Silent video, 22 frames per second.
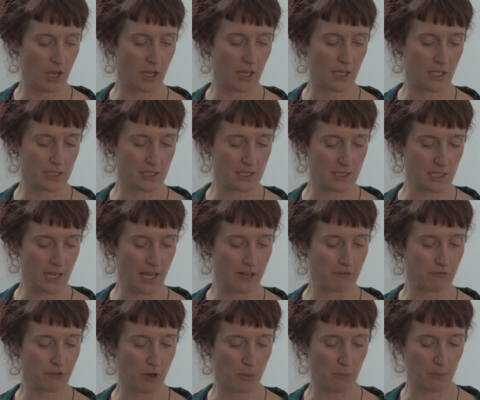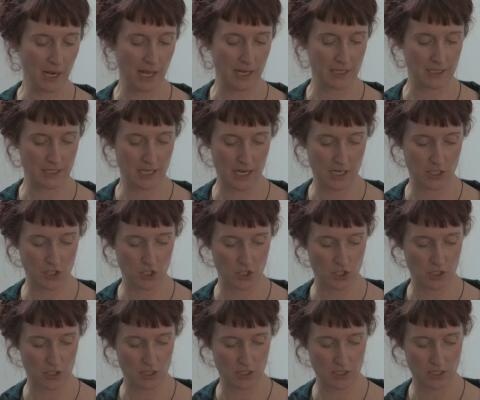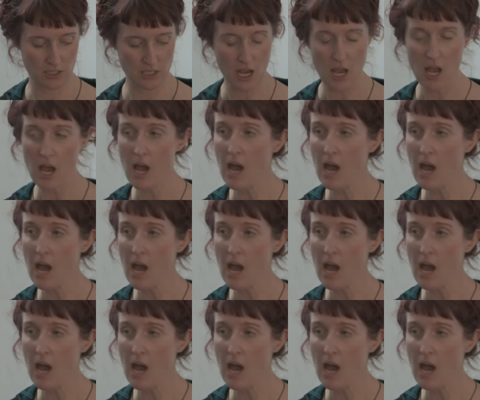in slave-run plantations.